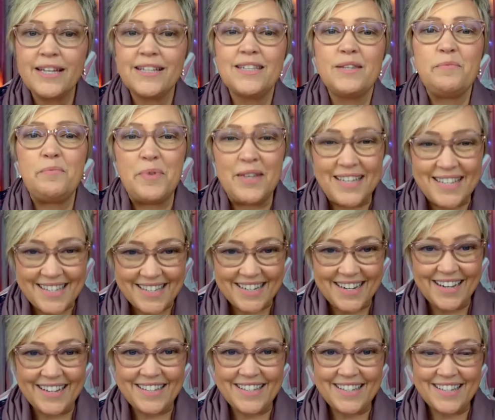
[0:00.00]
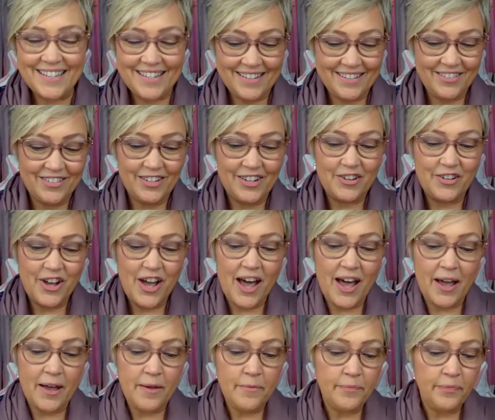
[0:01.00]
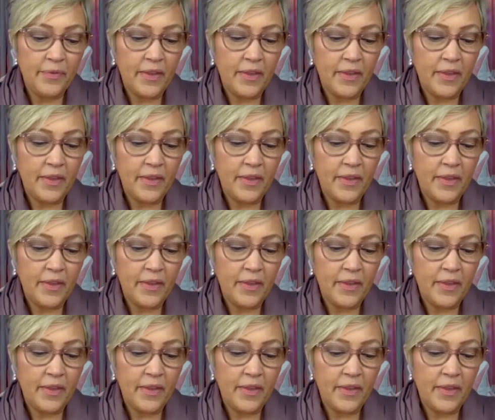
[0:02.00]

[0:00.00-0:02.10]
it's a business. Okay.